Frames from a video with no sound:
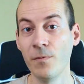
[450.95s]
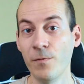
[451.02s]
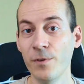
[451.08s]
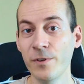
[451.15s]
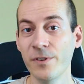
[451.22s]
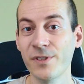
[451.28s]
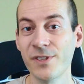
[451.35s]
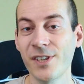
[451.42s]

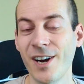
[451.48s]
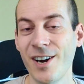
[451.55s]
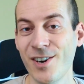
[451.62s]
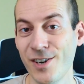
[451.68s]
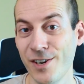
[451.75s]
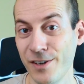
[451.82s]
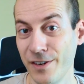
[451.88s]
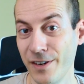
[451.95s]
Words
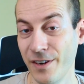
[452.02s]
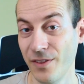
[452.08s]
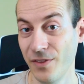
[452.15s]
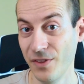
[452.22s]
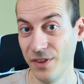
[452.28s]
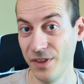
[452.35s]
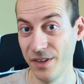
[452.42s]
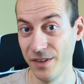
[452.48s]
are
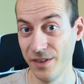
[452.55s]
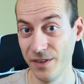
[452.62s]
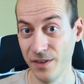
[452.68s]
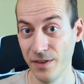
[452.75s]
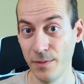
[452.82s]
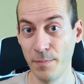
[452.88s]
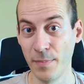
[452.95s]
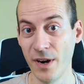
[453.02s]

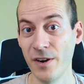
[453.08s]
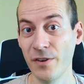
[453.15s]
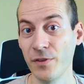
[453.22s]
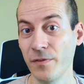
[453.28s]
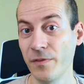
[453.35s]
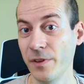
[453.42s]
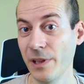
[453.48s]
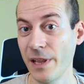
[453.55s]
the part
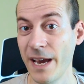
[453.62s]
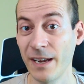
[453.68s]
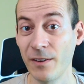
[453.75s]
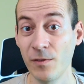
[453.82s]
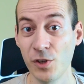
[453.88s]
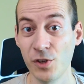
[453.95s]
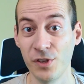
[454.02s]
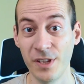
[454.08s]
of the
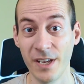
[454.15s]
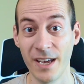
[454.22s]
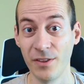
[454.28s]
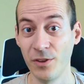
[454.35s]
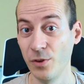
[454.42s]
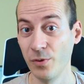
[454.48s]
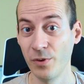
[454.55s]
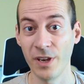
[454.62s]
language that
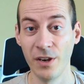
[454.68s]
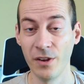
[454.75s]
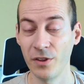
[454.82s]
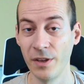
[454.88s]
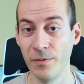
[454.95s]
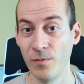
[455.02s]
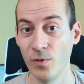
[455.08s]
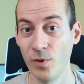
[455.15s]
you cannot
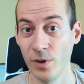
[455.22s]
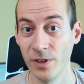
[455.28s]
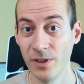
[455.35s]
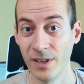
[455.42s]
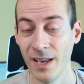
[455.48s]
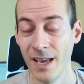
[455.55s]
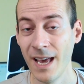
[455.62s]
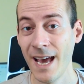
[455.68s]
avoid,
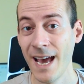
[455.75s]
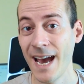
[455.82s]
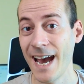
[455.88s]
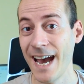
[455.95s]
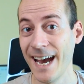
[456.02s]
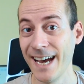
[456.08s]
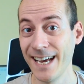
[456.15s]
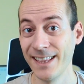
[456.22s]

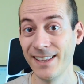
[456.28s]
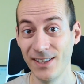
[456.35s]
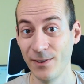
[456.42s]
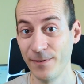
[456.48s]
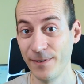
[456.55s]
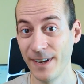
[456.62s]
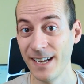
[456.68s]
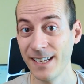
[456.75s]
and the
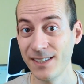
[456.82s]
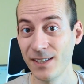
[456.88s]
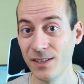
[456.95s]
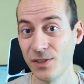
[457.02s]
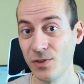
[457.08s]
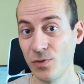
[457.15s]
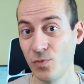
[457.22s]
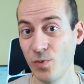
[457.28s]

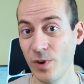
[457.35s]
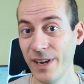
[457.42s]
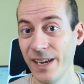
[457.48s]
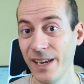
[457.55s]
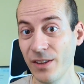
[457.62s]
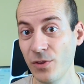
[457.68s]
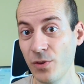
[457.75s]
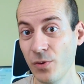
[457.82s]
fastest
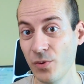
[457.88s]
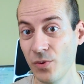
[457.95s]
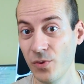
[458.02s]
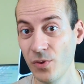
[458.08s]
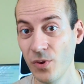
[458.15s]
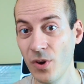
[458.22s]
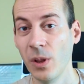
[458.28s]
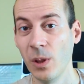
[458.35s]
way
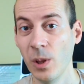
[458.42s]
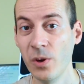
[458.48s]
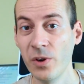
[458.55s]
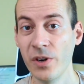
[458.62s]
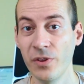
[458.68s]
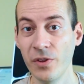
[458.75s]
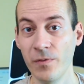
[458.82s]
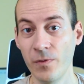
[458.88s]
to
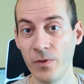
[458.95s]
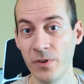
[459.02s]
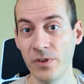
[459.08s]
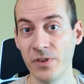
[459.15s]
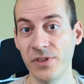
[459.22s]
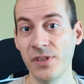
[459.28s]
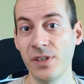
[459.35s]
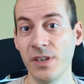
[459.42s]
learn the
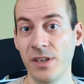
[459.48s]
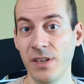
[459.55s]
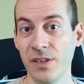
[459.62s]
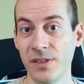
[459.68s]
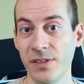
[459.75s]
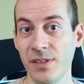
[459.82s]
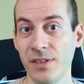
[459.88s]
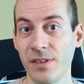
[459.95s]
words
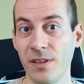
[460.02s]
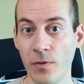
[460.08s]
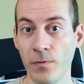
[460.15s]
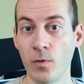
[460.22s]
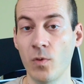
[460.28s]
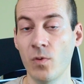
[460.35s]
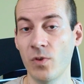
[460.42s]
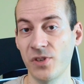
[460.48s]
is, of
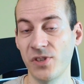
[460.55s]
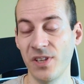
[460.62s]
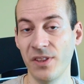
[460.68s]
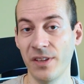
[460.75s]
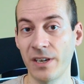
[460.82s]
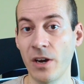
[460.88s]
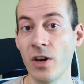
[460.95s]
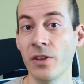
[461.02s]
course, in the
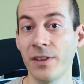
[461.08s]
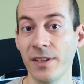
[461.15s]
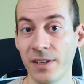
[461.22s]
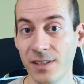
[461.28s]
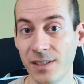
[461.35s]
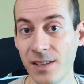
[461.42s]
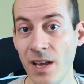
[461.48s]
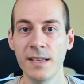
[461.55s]

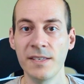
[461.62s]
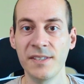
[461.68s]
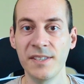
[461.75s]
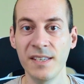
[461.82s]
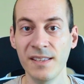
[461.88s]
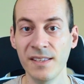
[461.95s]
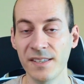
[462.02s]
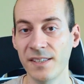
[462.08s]
context.
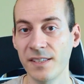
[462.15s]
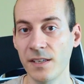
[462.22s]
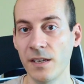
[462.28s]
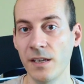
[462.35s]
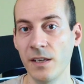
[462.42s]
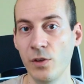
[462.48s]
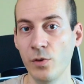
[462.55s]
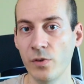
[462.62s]
Since
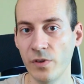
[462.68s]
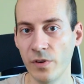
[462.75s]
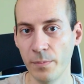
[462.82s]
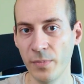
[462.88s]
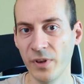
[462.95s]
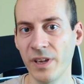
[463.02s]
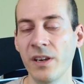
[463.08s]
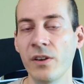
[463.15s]
you're a
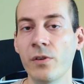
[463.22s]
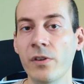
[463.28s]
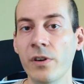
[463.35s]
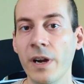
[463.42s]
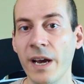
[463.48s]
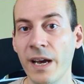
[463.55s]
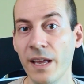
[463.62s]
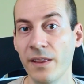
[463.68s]
beginner
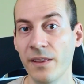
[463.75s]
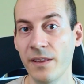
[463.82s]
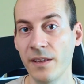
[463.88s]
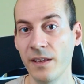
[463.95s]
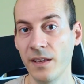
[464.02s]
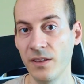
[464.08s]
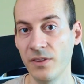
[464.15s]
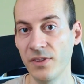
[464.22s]
and
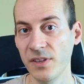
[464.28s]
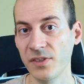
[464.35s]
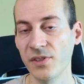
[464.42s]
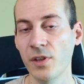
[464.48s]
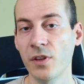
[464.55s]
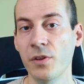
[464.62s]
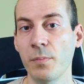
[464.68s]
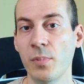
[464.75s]
it is
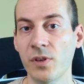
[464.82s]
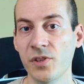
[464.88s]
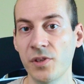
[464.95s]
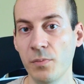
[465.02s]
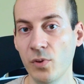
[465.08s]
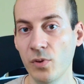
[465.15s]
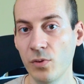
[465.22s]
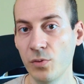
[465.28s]
not
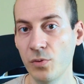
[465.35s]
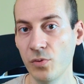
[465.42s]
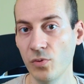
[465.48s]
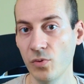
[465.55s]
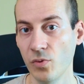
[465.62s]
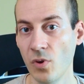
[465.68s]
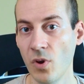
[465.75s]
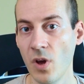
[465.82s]
possible
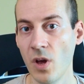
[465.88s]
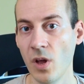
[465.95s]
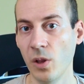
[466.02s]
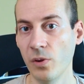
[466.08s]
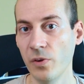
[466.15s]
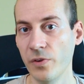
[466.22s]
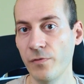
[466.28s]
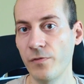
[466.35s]
to
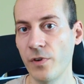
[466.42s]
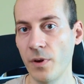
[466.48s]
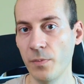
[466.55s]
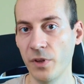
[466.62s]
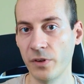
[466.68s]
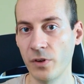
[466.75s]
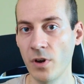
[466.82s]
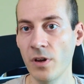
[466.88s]
learn from
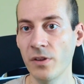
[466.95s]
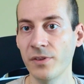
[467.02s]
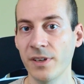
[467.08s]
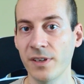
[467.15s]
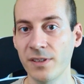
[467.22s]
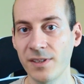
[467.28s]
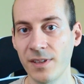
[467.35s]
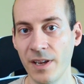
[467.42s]
the
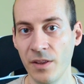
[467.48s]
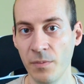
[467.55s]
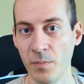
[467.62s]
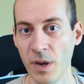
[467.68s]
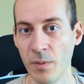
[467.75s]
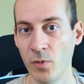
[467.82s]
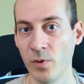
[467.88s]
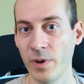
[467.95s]
context and
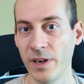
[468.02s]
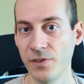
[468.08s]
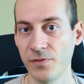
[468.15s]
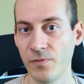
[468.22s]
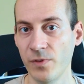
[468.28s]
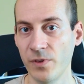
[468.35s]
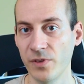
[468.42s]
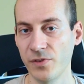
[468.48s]
memorize
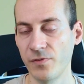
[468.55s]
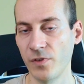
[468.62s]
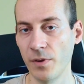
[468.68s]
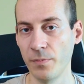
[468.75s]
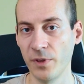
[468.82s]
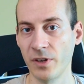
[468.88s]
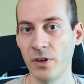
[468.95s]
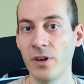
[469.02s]
words from
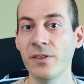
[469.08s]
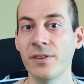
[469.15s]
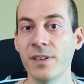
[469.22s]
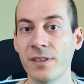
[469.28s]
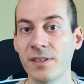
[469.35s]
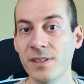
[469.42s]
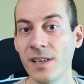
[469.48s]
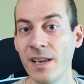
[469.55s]
the
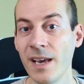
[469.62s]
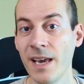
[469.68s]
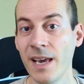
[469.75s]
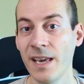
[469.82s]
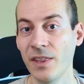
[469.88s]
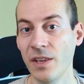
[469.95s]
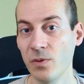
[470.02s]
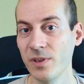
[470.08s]
context,
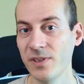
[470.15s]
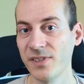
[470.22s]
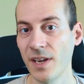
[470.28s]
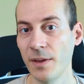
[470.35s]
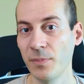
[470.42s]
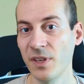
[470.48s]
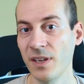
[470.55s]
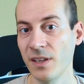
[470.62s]
there is
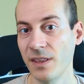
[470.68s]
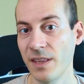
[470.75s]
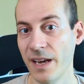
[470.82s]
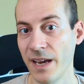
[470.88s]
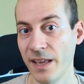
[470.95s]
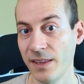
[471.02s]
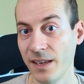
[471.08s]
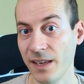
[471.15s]
something
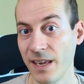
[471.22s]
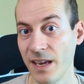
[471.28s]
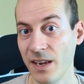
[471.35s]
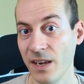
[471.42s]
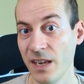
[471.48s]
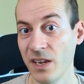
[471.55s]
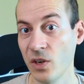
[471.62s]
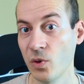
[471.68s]
that
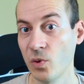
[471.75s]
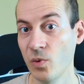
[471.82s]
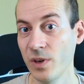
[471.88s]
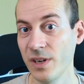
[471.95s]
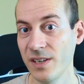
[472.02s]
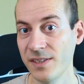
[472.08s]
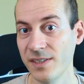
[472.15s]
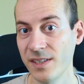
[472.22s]
can
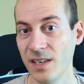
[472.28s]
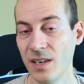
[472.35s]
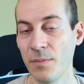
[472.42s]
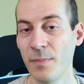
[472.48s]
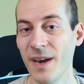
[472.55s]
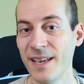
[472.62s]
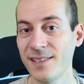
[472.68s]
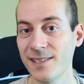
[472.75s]
increase
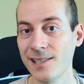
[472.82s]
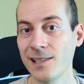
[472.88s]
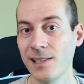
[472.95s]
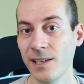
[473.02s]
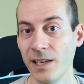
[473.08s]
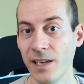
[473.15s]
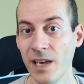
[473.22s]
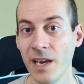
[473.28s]

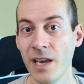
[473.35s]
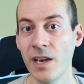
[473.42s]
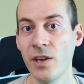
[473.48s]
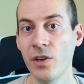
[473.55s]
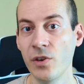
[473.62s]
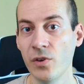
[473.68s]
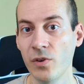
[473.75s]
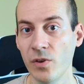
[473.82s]
immensely
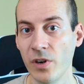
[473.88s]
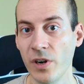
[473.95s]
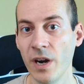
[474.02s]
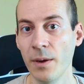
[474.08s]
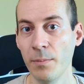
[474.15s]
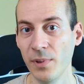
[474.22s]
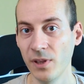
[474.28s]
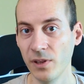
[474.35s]
your
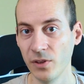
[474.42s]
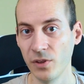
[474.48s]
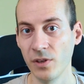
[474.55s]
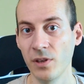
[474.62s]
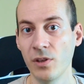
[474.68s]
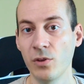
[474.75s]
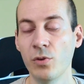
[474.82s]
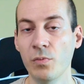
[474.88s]

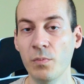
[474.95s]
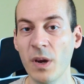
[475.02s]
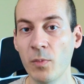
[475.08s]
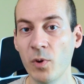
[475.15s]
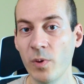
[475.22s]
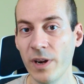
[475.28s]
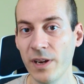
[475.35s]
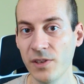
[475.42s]
ability to
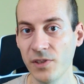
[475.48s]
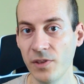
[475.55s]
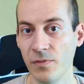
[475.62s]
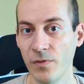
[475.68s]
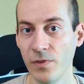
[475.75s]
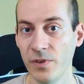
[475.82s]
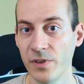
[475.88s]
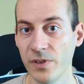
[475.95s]
memorize the
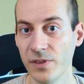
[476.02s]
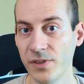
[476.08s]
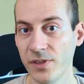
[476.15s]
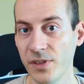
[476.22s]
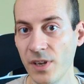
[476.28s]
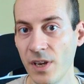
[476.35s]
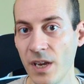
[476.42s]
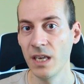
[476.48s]

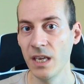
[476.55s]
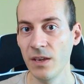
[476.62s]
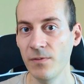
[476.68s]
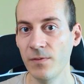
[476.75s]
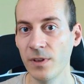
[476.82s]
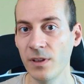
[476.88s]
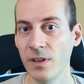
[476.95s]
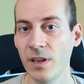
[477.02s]
words,
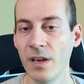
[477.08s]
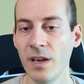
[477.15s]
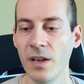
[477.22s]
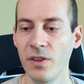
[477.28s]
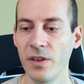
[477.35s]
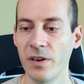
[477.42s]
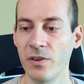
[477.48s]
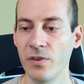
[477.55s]
even
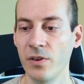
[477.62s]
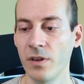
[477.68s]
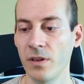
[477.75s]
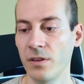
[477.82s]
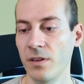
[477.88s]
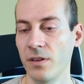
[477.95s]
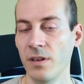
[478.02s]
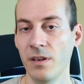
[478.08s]
they are
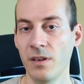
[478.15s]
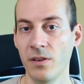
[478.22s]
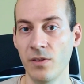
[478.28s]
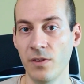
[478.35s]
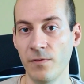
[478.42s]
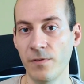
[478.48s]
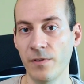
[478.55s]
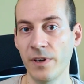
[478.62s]
not in
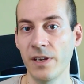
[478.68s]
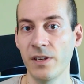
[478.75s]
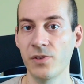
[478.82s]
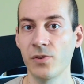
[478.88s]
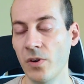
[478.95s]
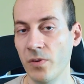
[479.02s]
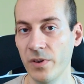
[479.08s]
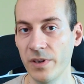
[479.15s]
the phrase
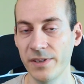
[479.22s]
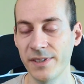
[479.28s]
or a